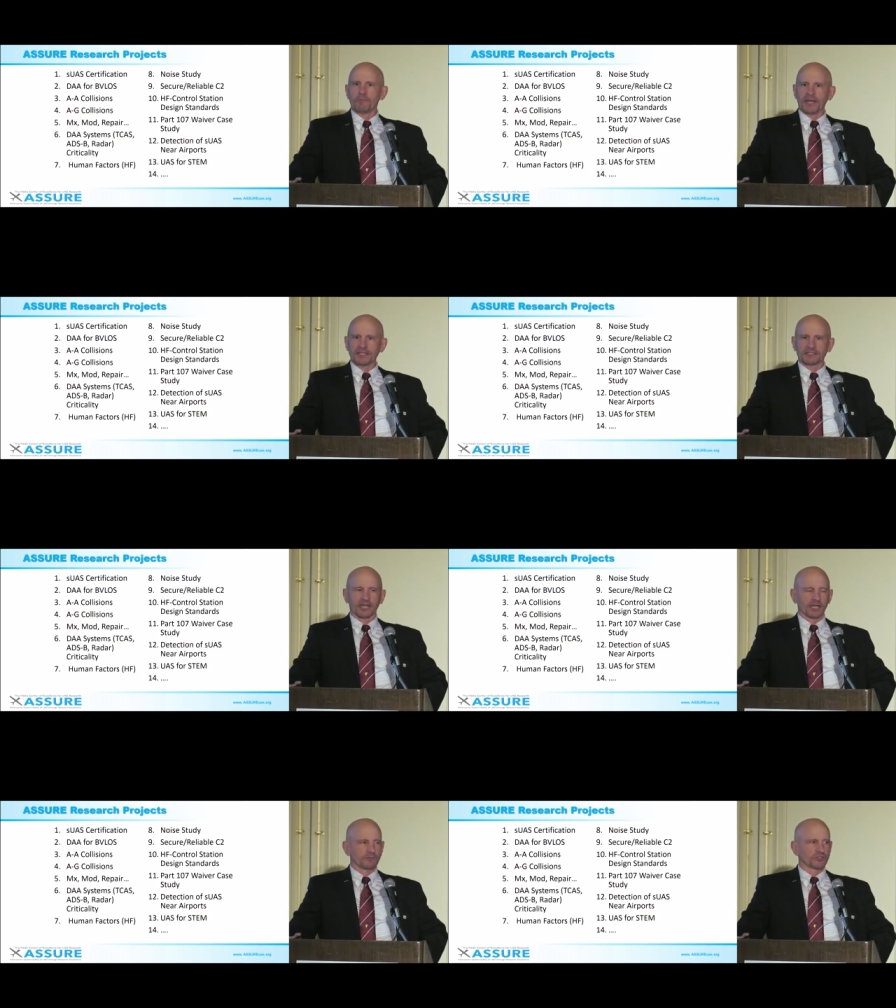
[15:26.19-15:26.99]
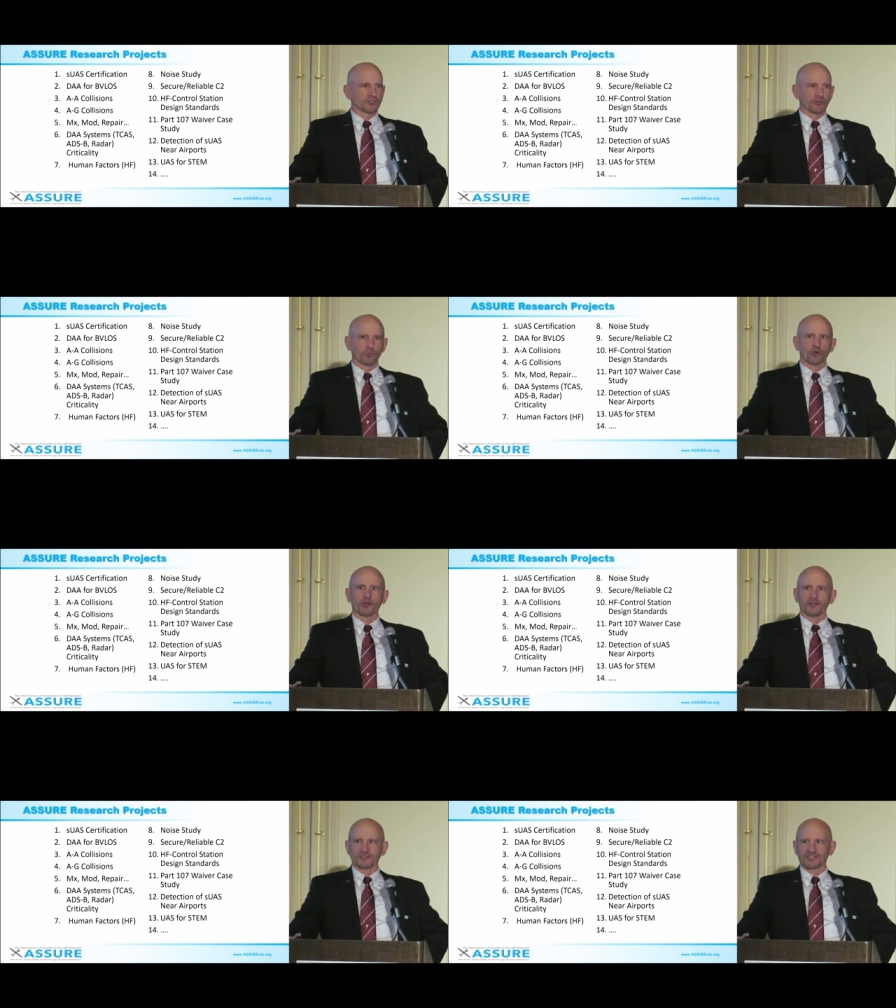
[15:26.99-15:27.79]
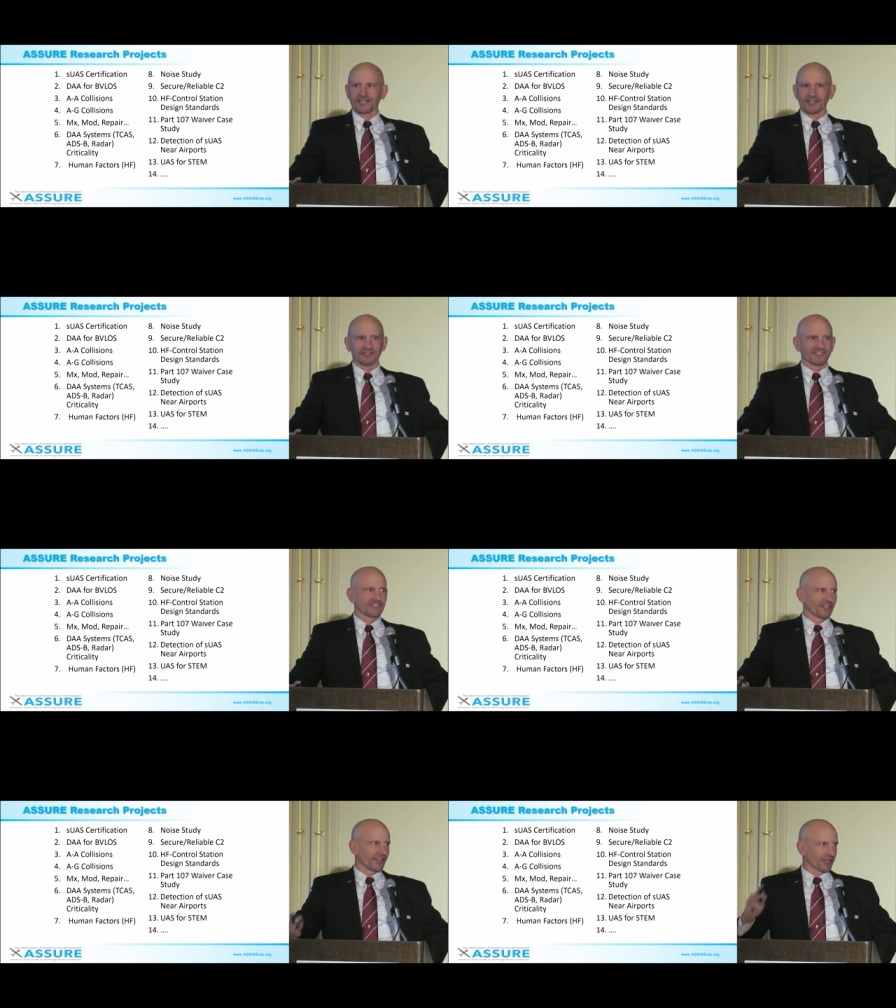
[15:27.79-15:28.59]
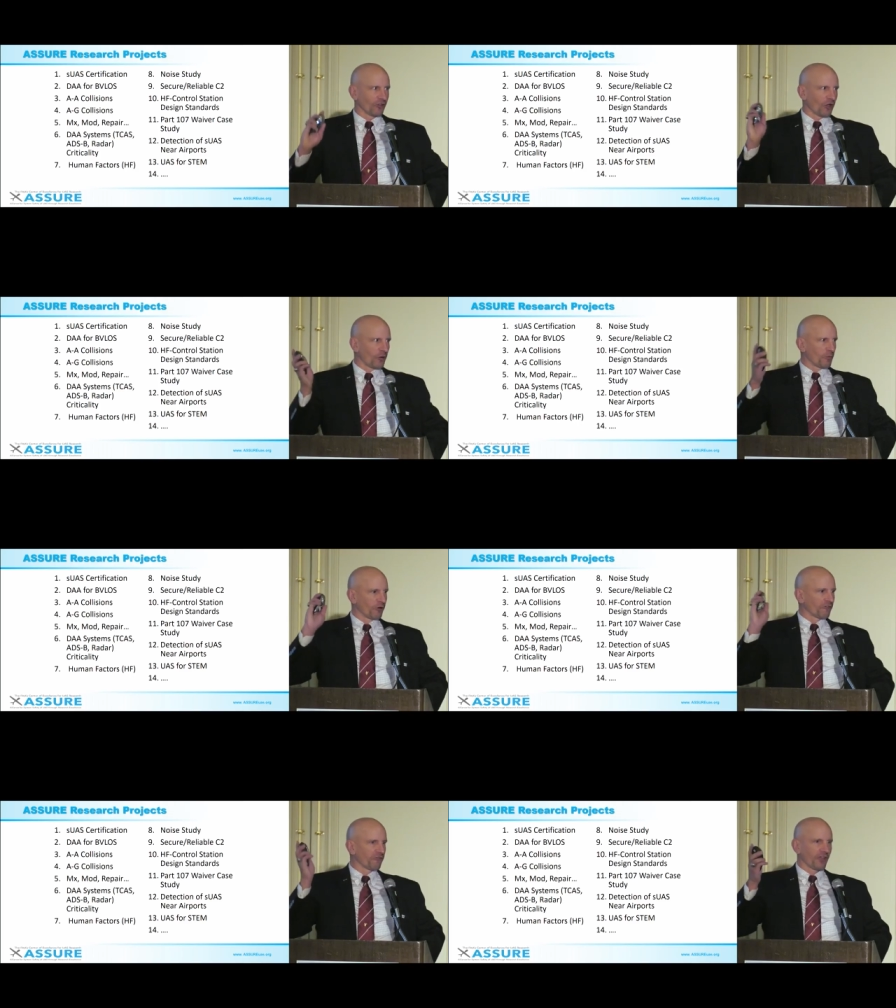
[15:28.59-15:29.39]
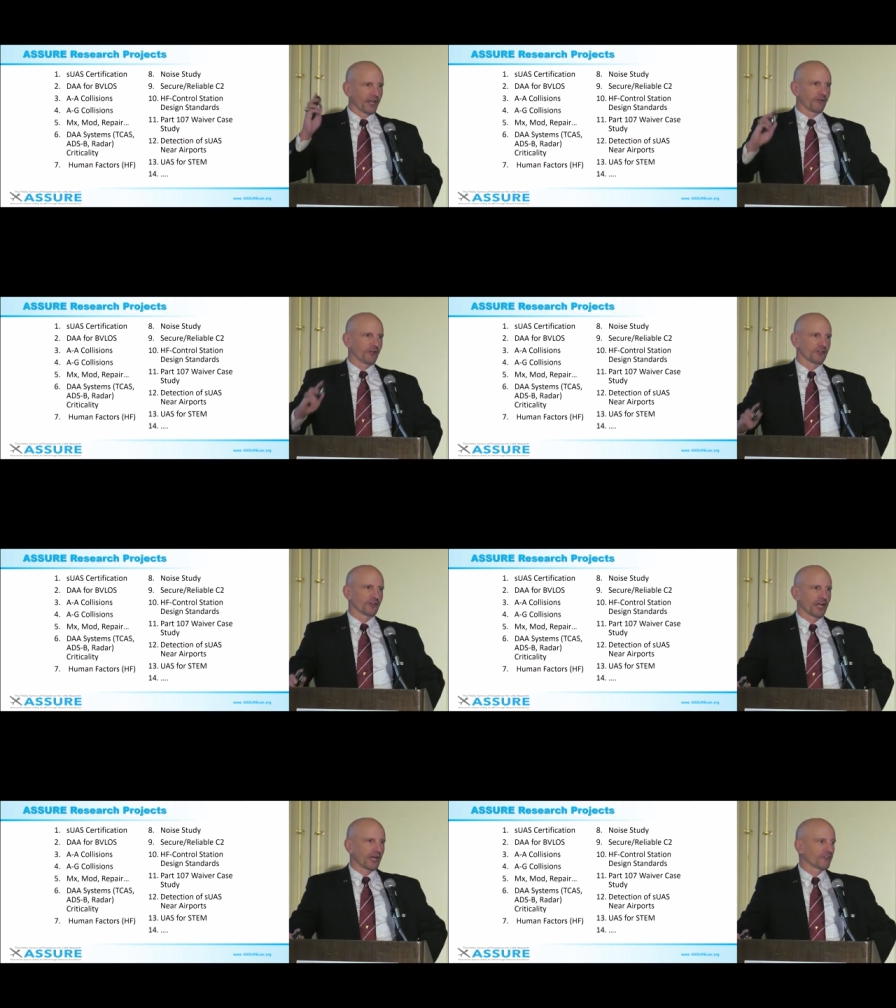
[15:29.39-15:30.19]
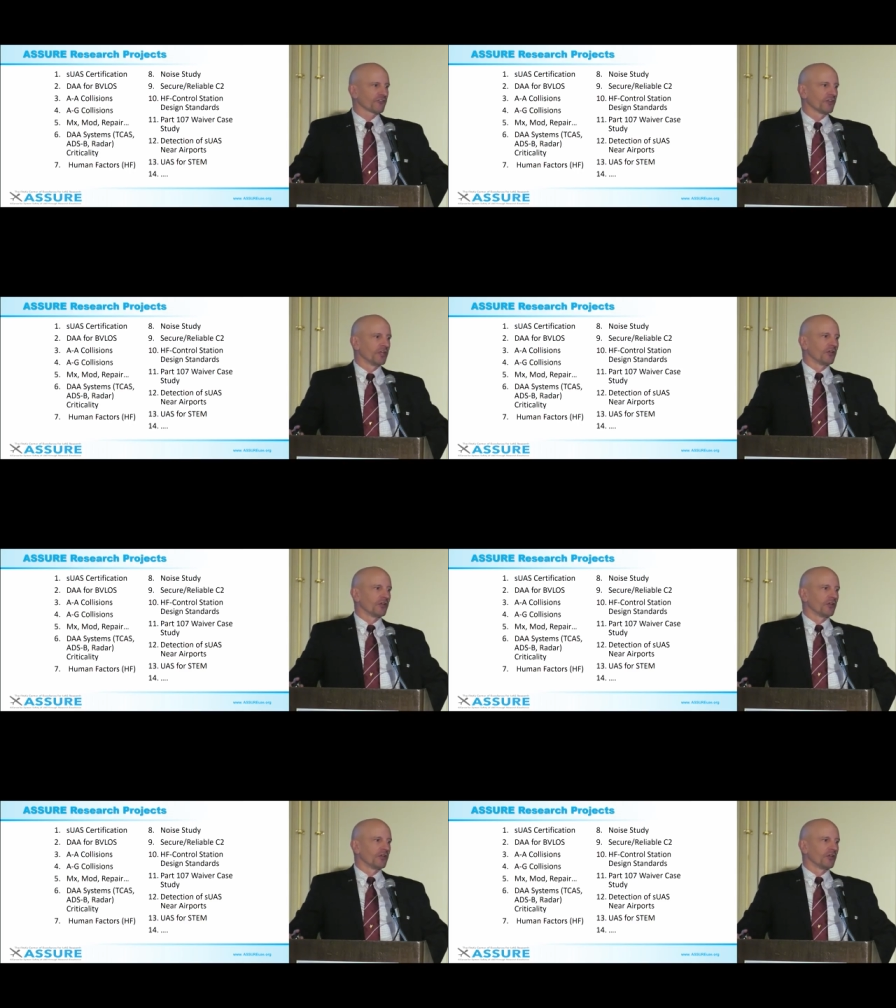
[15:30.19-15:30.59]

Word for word: many times they're more irritating. They sound like a lawnmower flying around your house.